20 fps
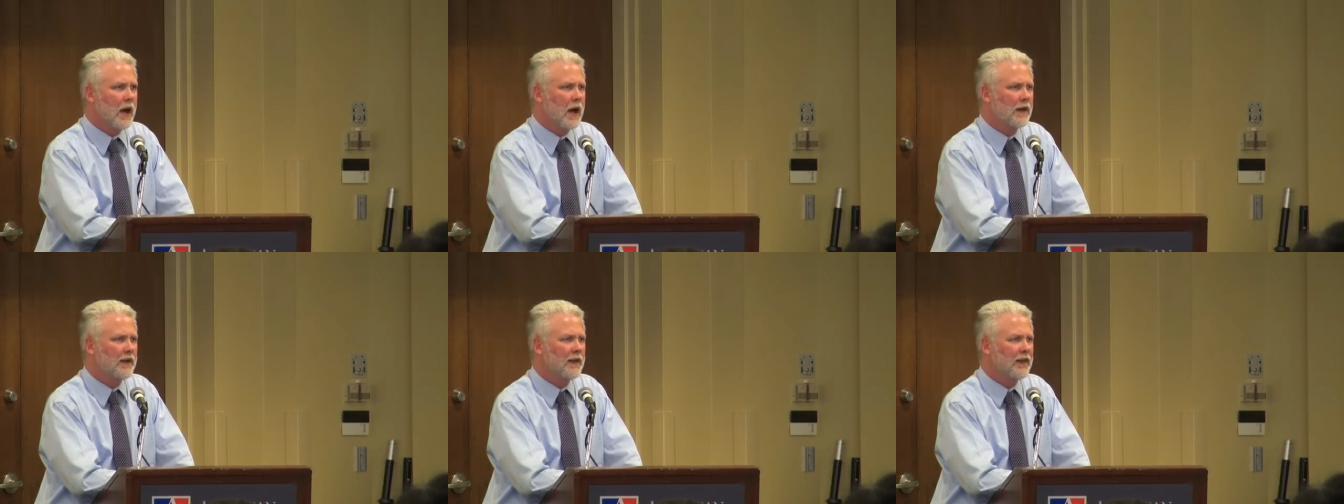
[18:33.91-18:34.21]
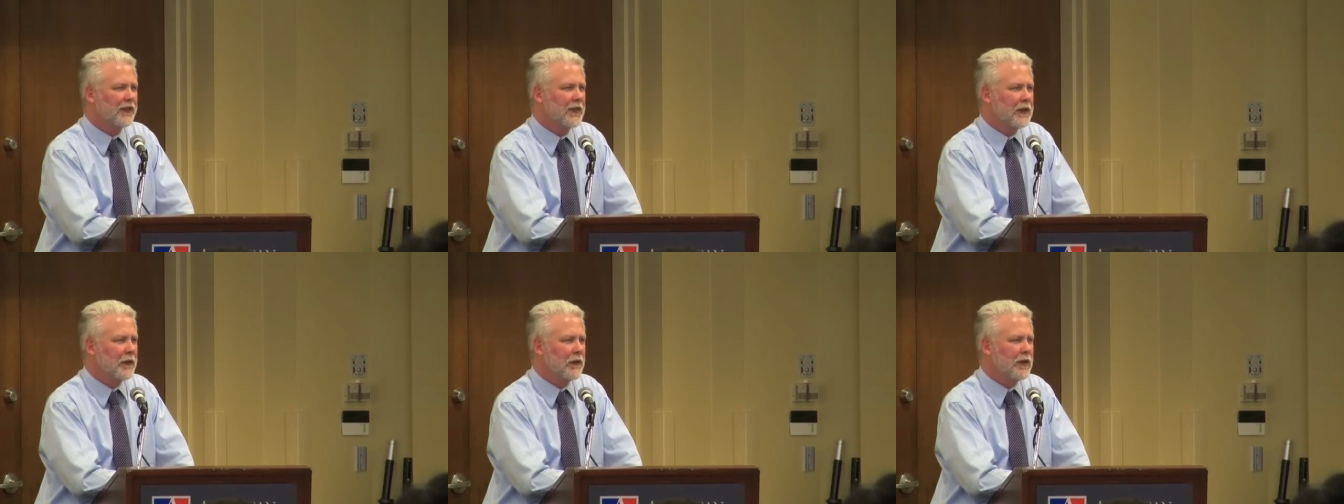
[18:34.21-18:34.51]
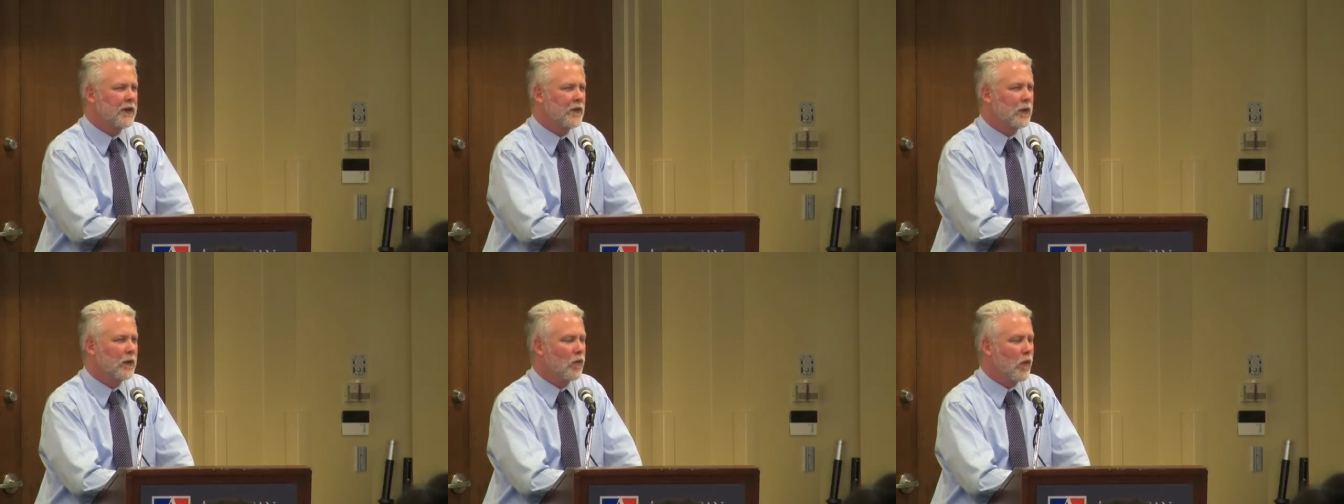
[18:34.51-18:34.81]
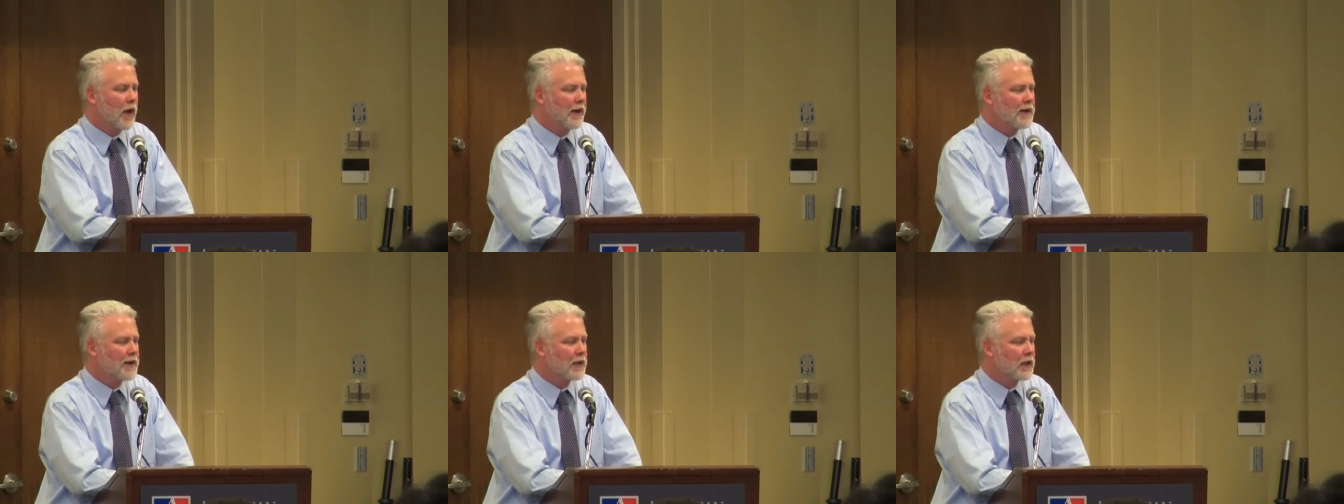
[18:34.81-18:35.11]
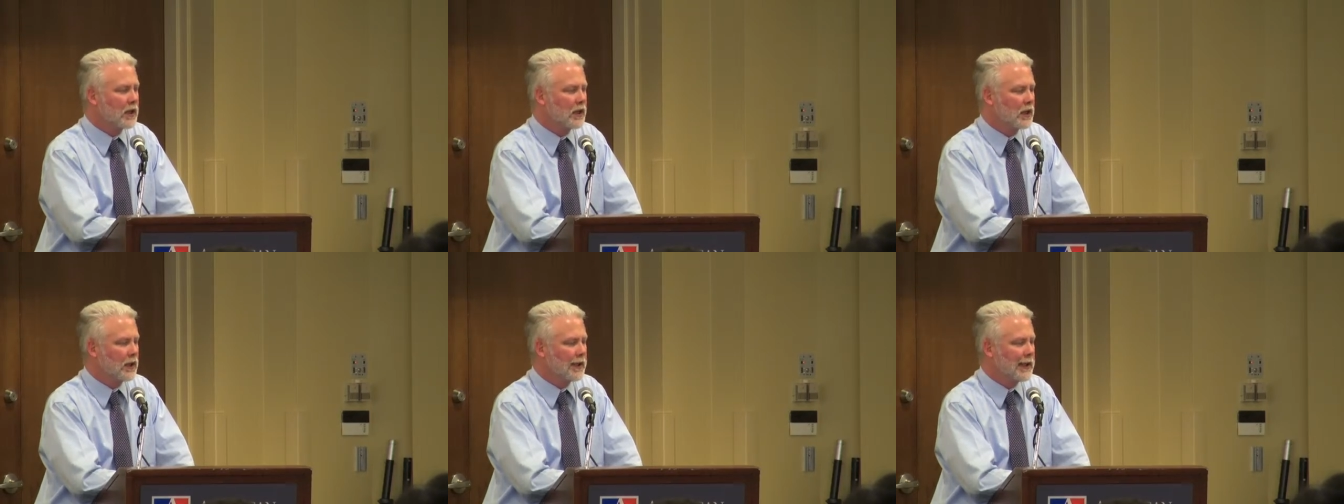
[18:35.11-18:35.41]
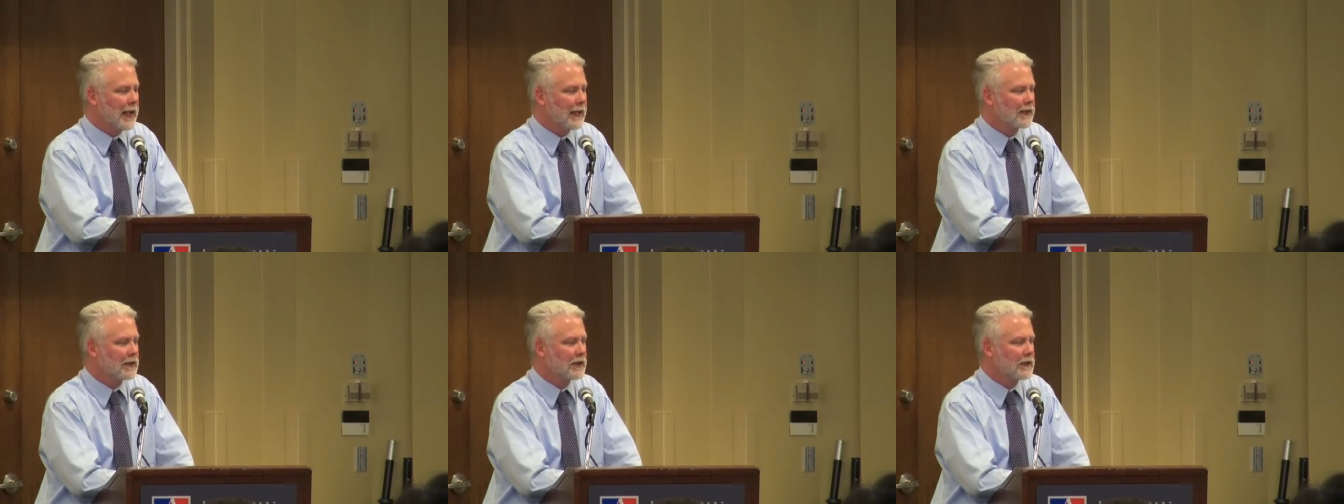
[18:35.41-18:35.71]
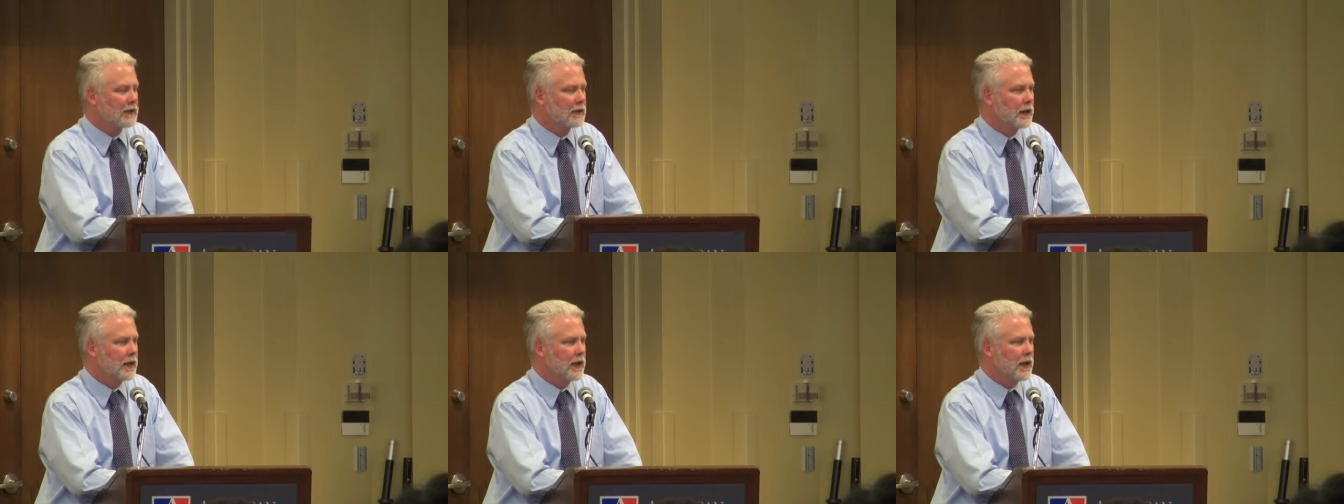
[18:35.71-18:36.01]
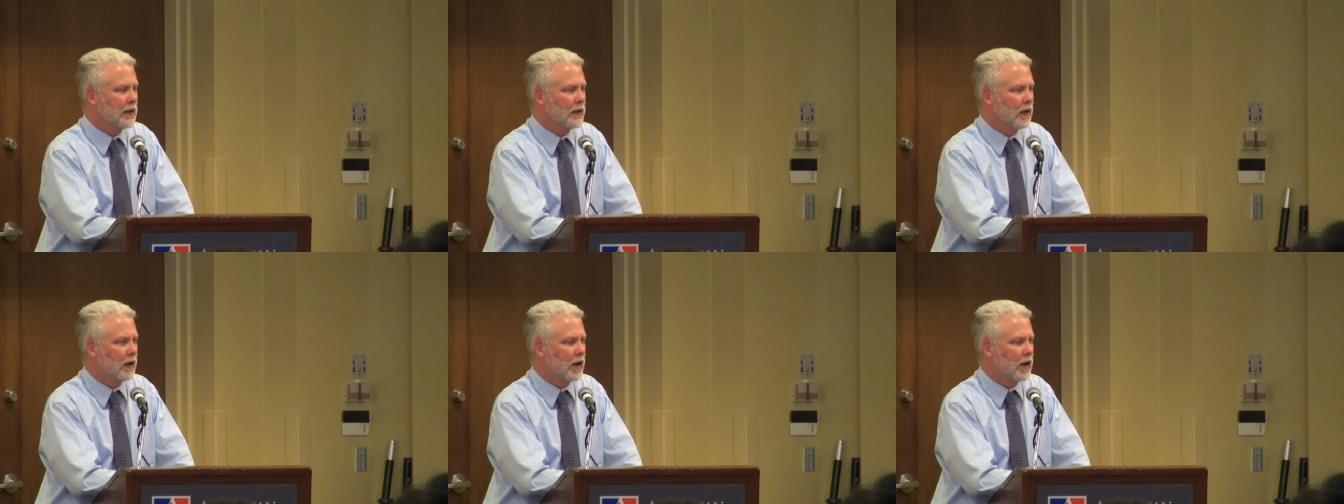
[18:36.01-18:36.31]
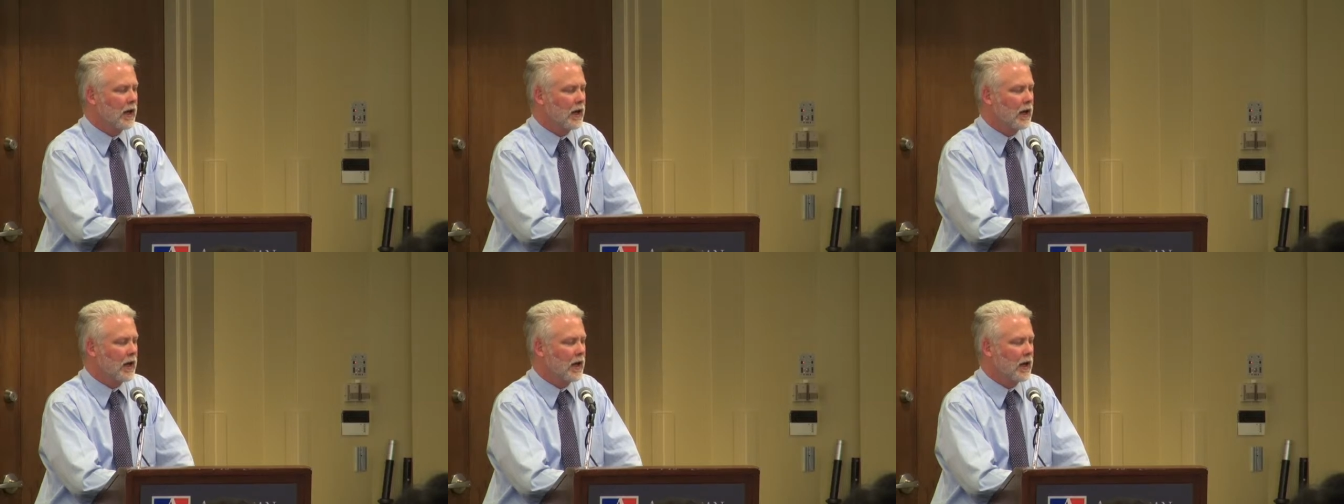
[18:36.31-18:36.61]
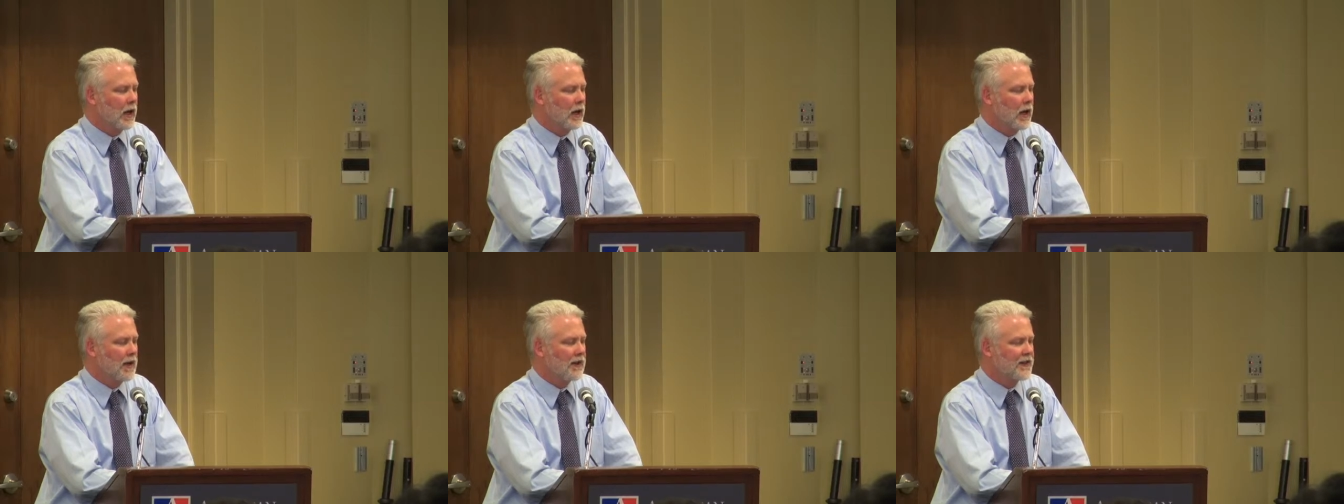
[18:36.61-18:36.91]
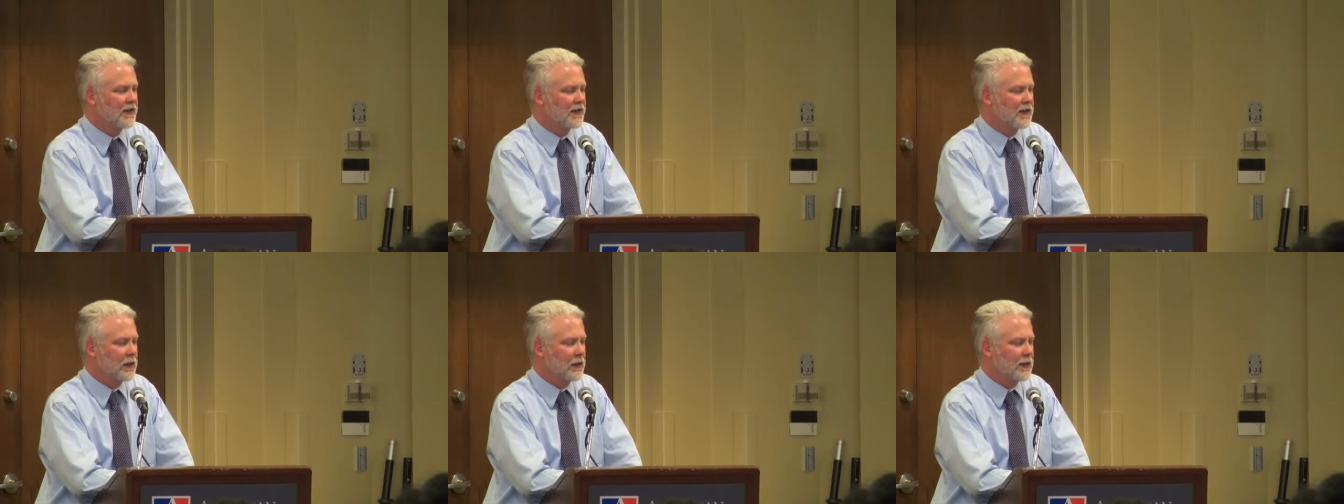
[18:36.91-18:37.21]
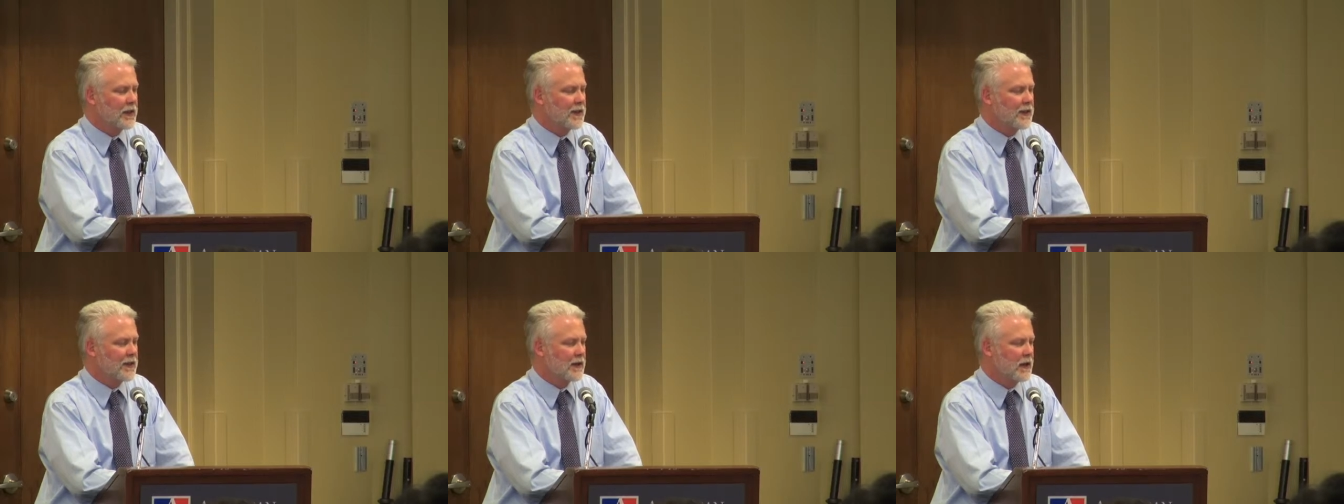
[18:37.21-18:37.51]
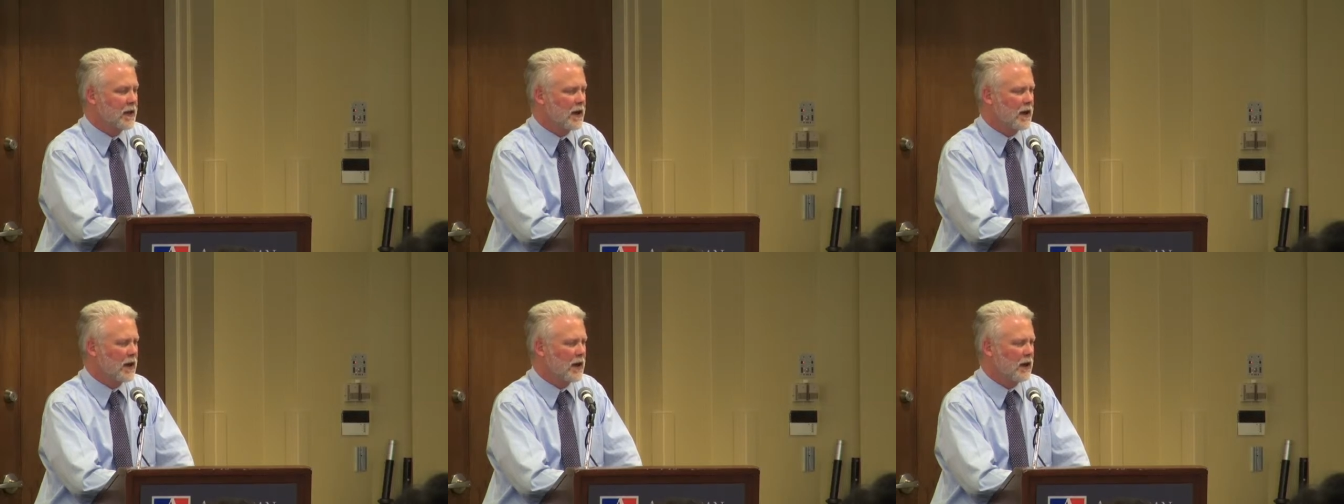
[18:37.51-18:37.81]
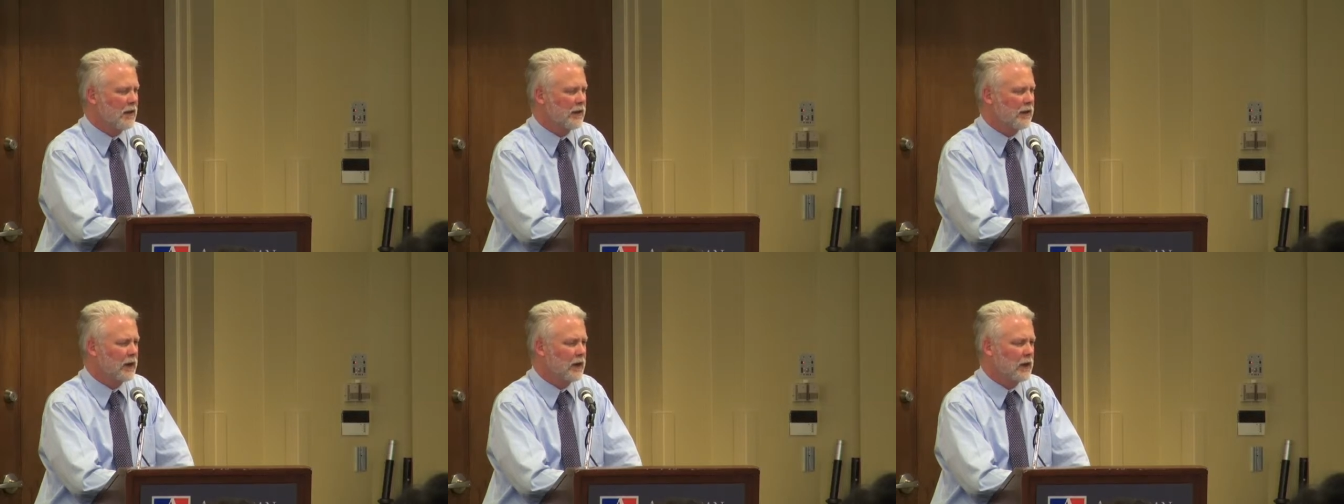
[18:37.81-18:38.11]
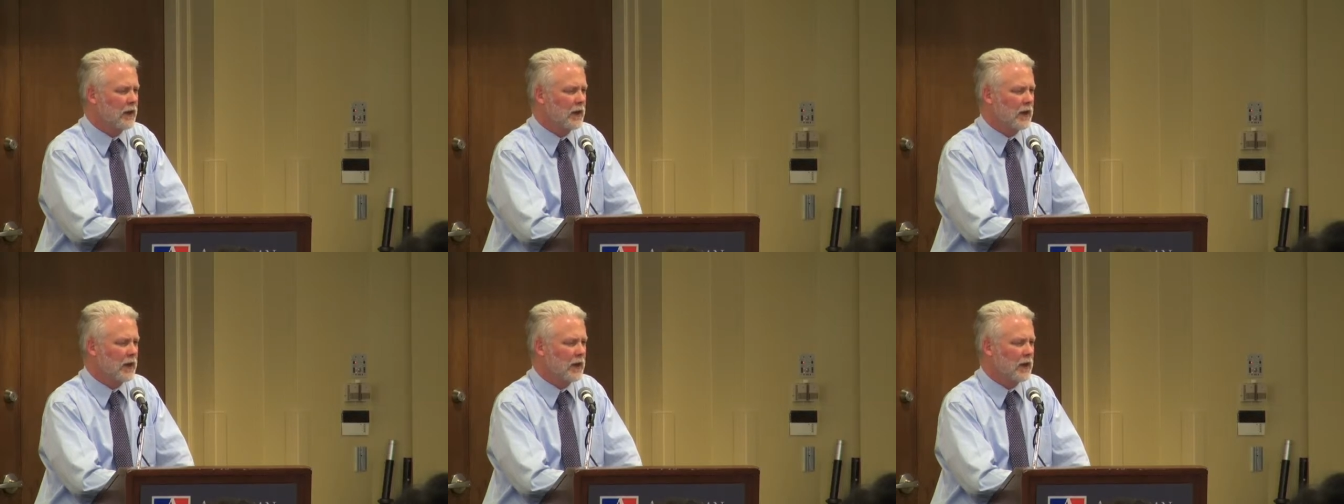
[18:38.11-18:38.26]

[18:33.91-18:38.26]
a series. We wanted to collect in, uh, a series of